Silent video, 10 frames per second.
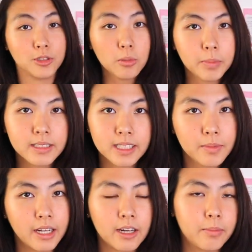Don't be
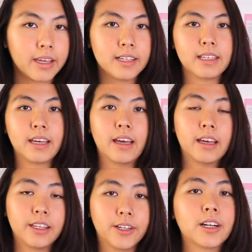intimidated because
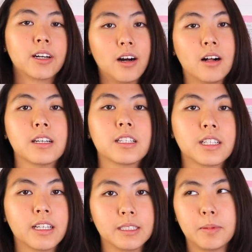your
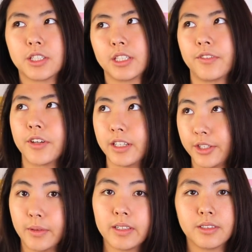college, especially if you're in
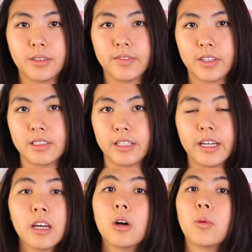a US
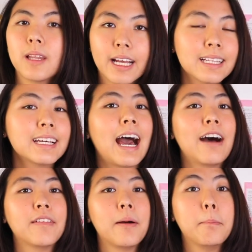university, will likely
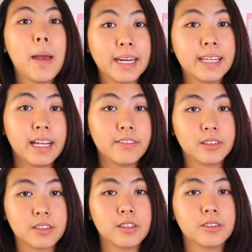have many
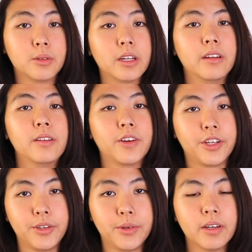levels suited for
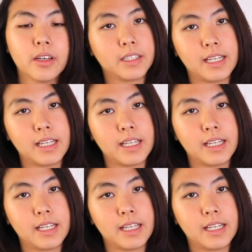you. For